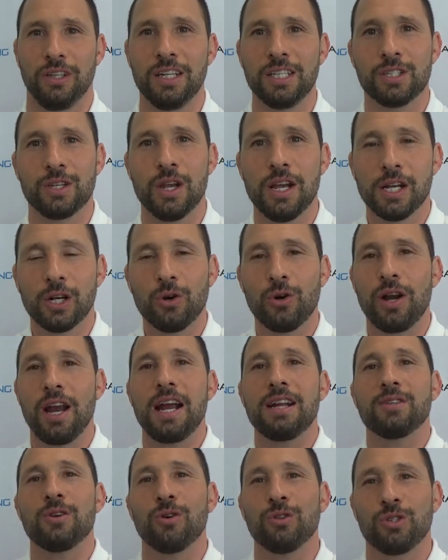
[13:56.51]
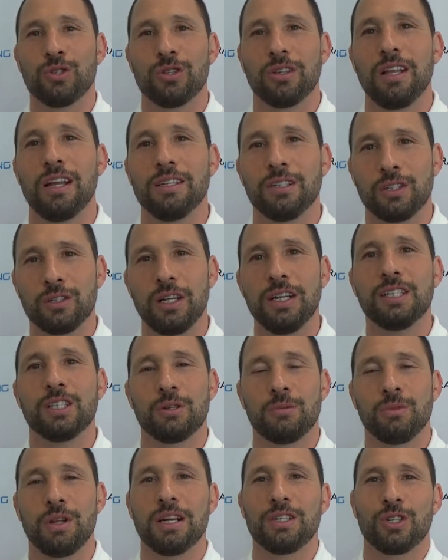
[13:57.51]
Let's create
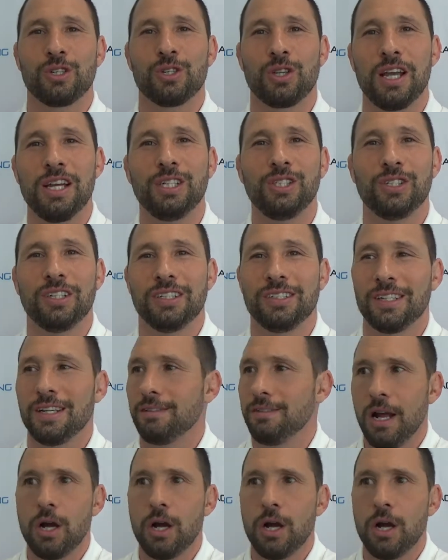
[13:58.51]
legislation that says,